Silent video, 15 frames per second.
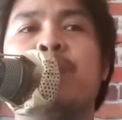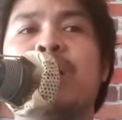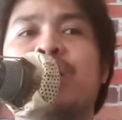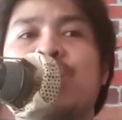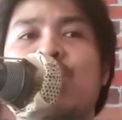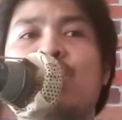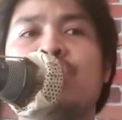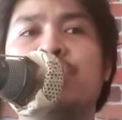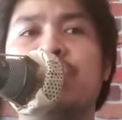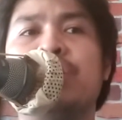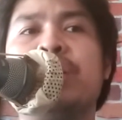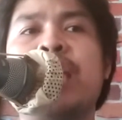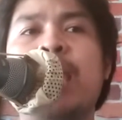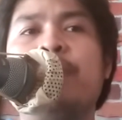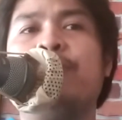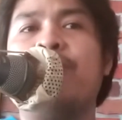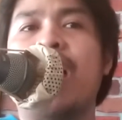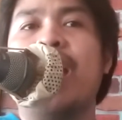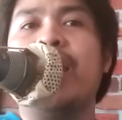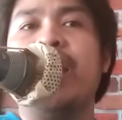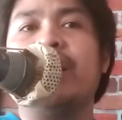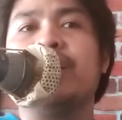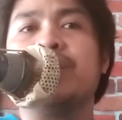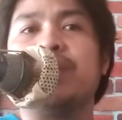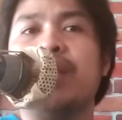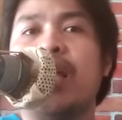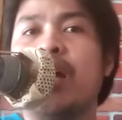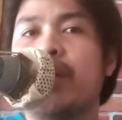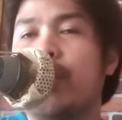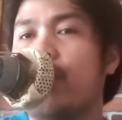but you should keep fighting to
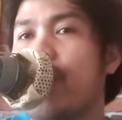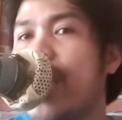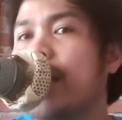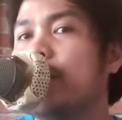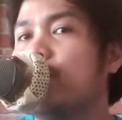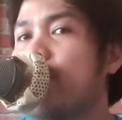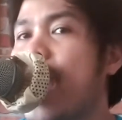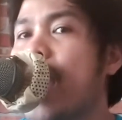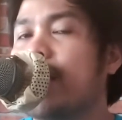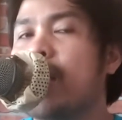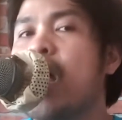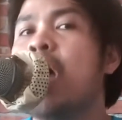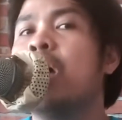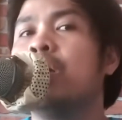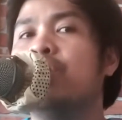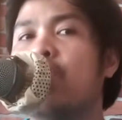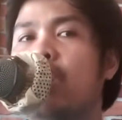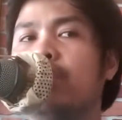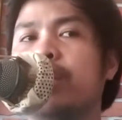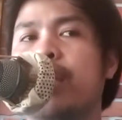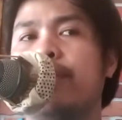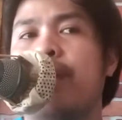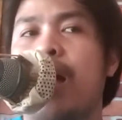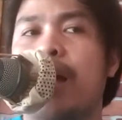stay on the right track. Don't give